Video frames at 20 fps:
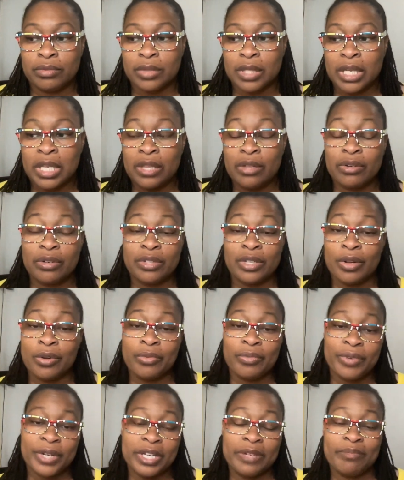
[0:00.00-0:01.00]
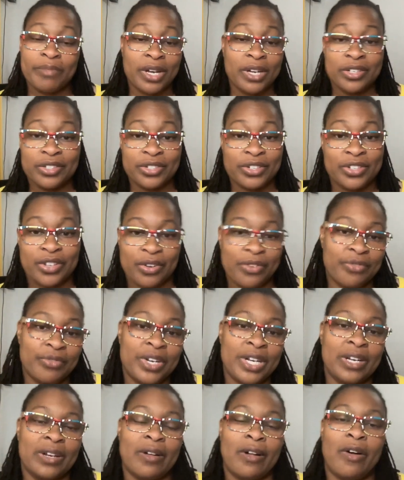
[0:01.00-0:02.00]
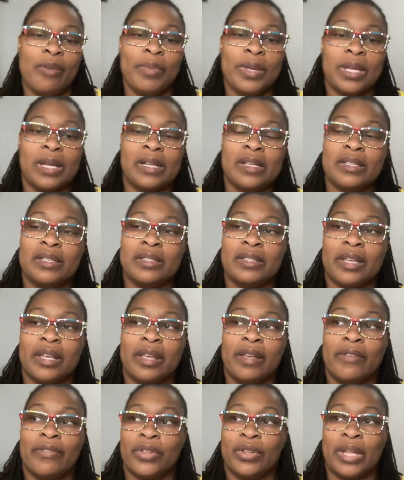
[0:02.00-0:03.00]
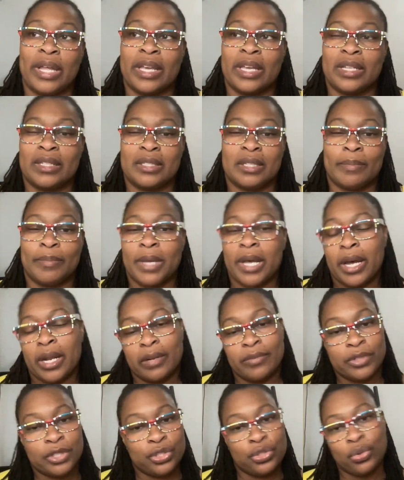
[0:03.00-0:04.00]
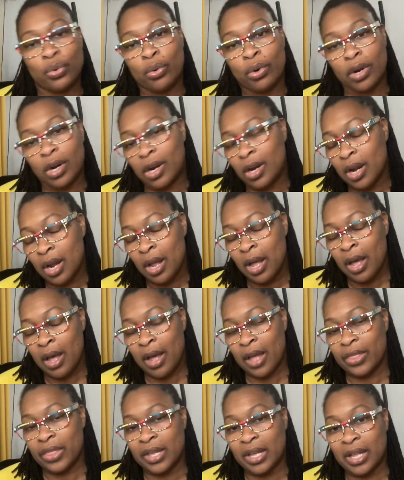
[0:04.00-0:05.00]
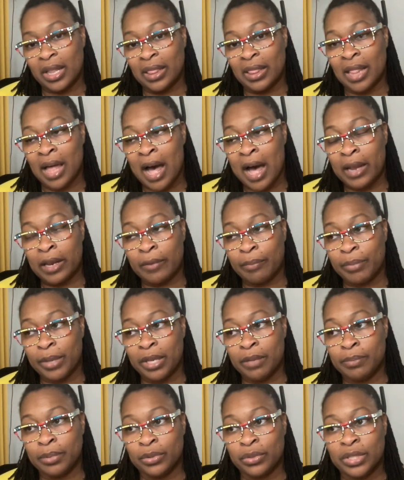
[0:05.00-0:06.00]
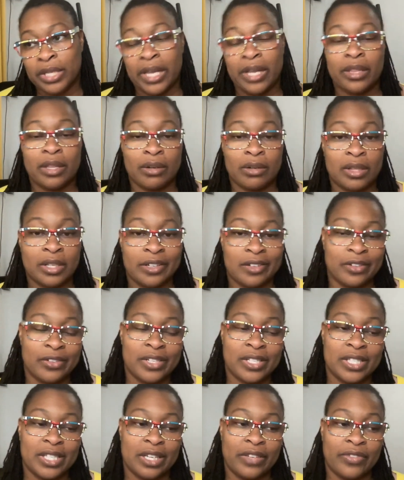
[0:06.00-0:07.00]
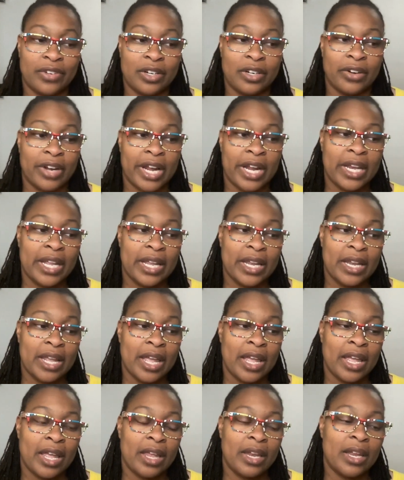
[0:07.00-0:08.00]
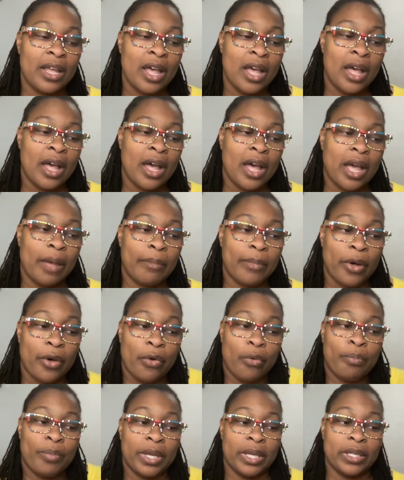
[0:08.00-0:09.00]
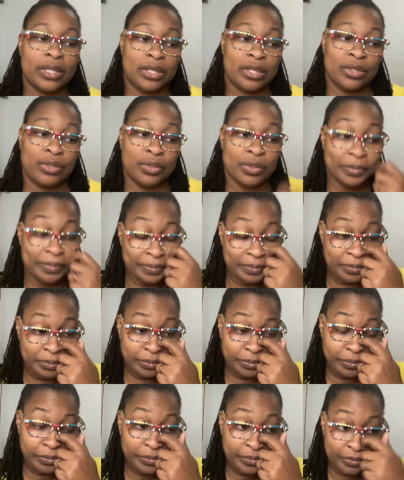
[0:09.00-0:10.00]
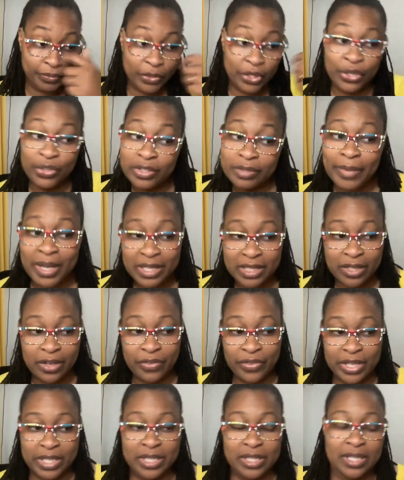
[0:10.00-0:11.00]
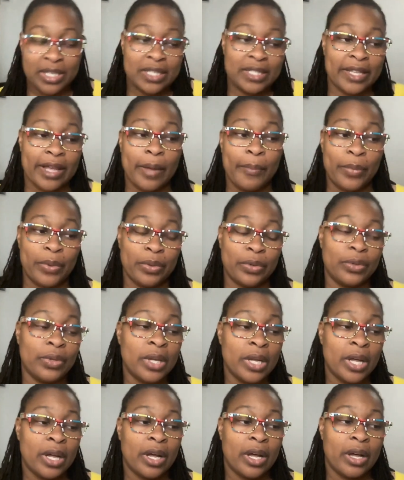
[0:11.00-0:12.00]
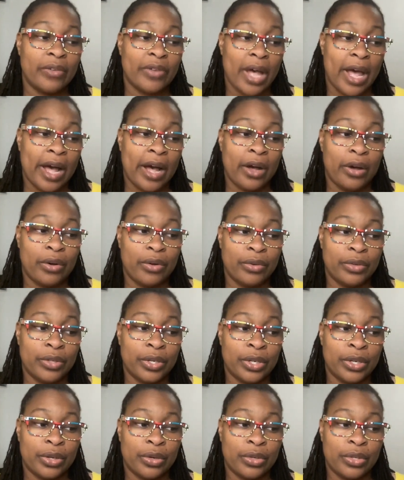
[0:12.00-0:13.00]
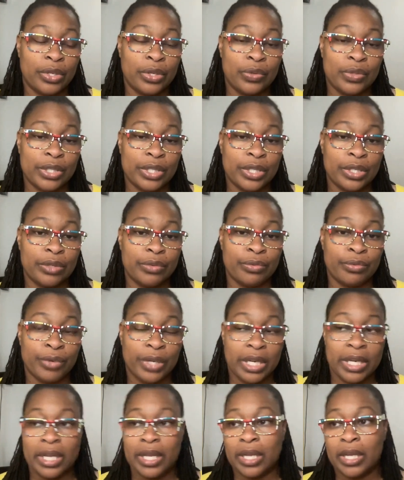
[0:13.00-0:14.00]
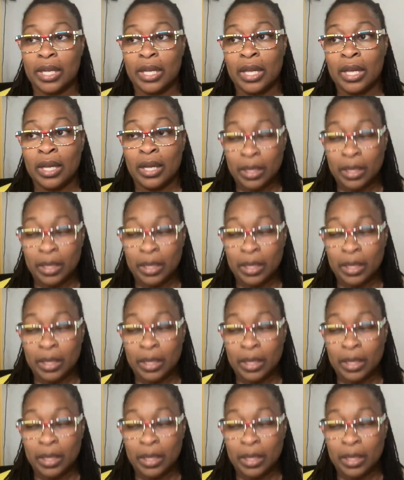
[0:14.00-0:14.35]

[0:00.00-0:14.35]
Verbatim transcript: either don't read much or don't read at all because they feel like it's some kind of a chore think a lot of people take their literacy for granted, and I'm hoping to use myself as an example of how, you know, using reading